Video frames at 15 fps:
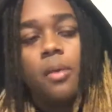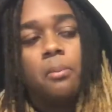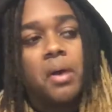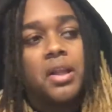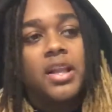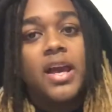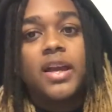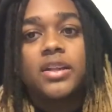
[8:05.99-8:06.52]

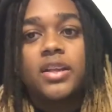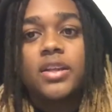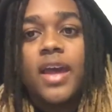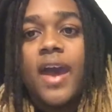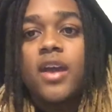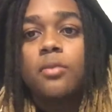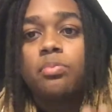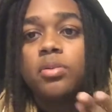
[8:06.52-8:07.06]
but luckily they
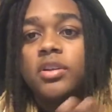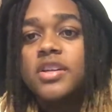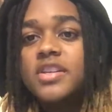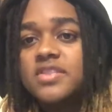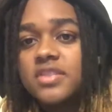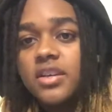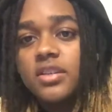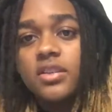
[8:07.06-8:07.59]
had a
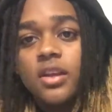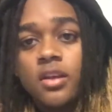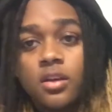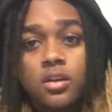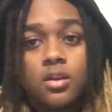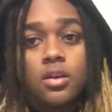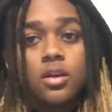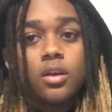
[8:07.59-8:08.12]
police in
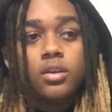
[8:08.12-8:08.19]
there.